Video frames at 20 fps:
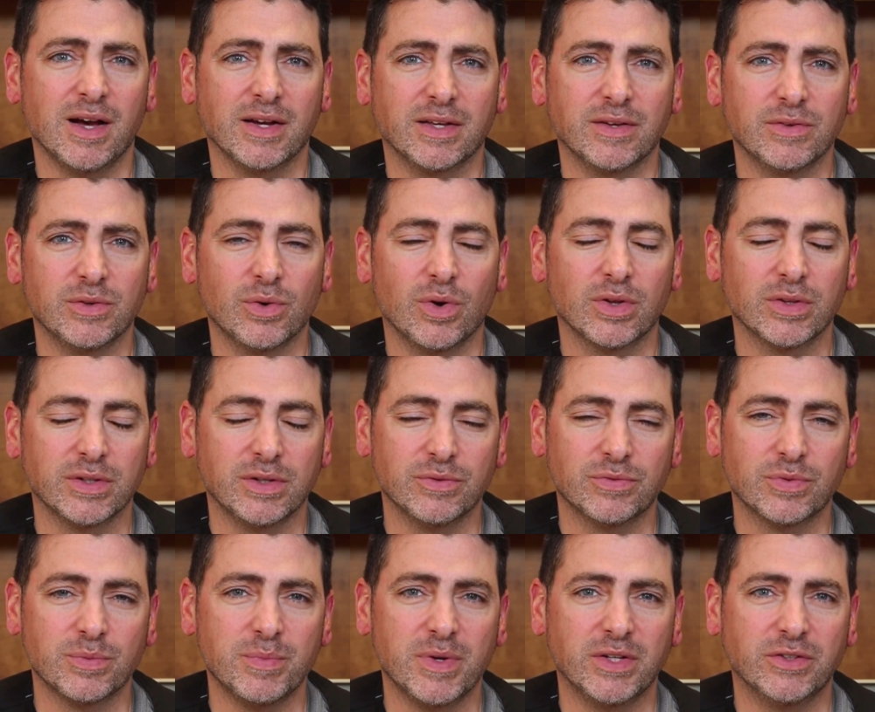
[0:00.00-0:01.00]
give you all the
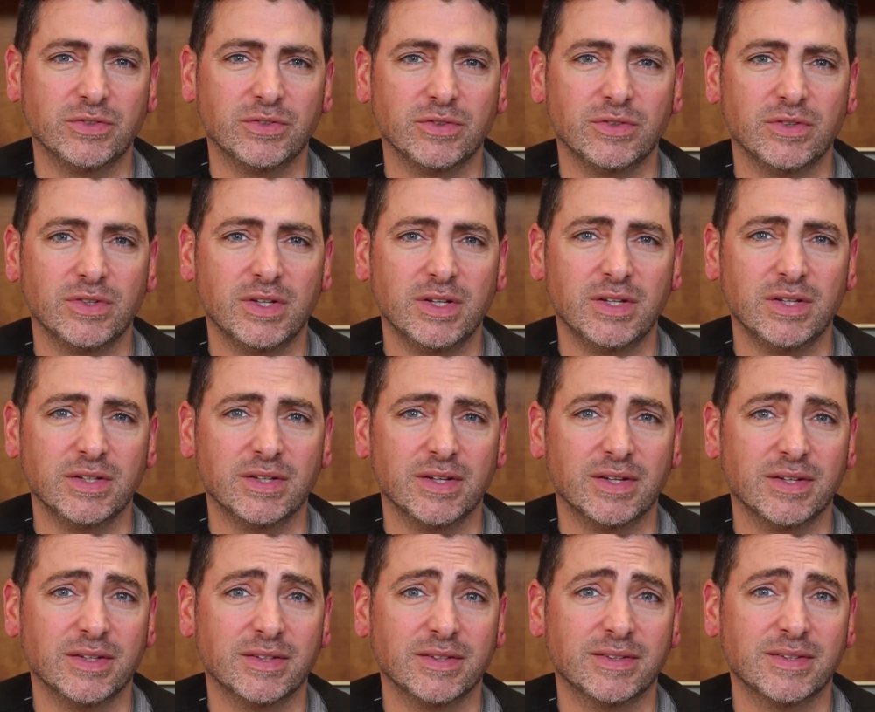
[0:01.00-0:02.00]
information you need.
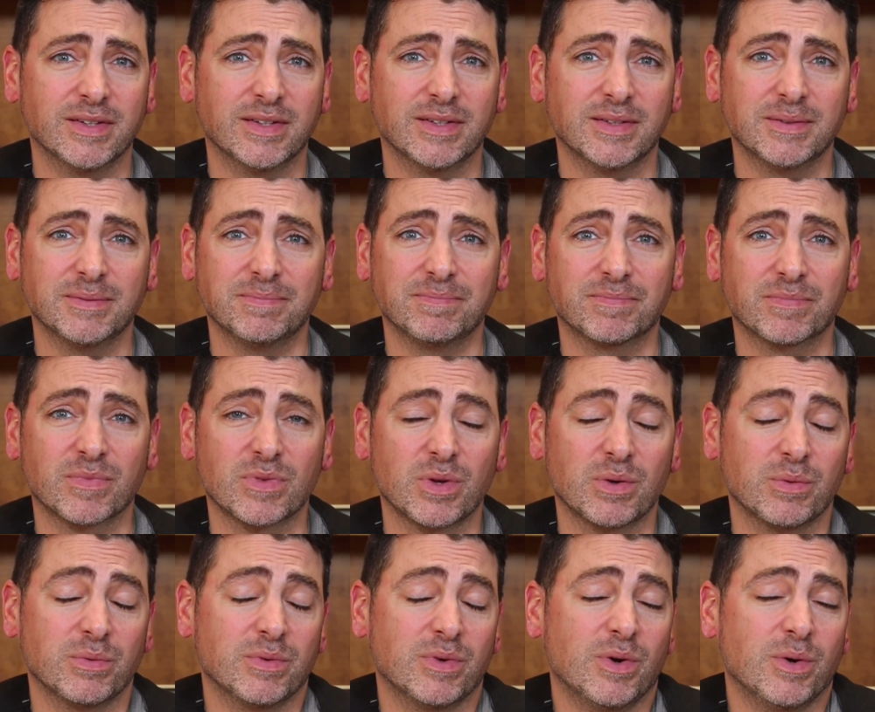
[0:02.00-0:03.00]
And
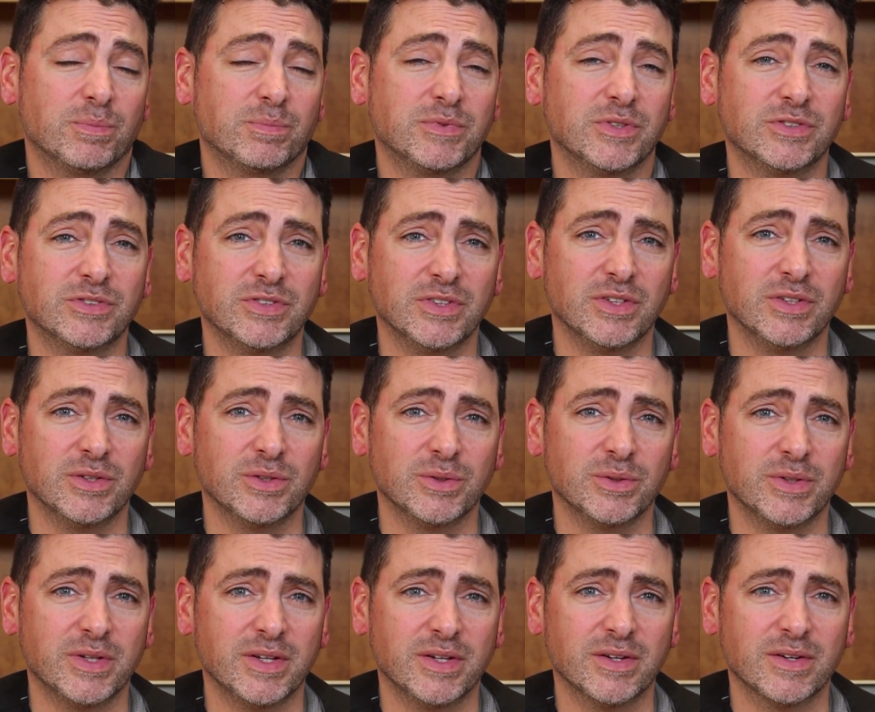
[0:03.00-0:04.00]
hope to see
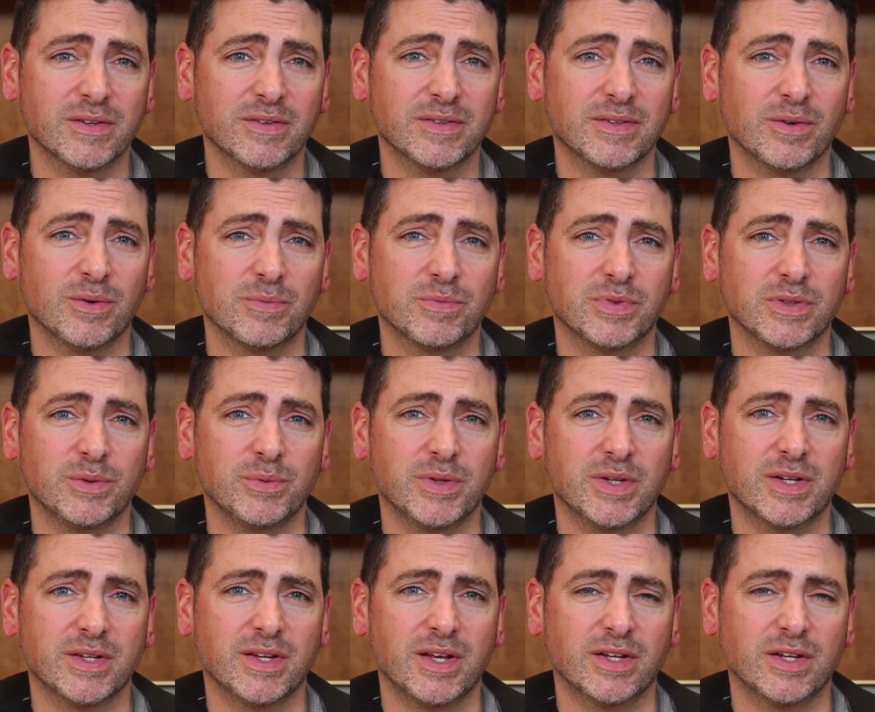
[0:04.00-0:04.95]
you here, and hopefully we can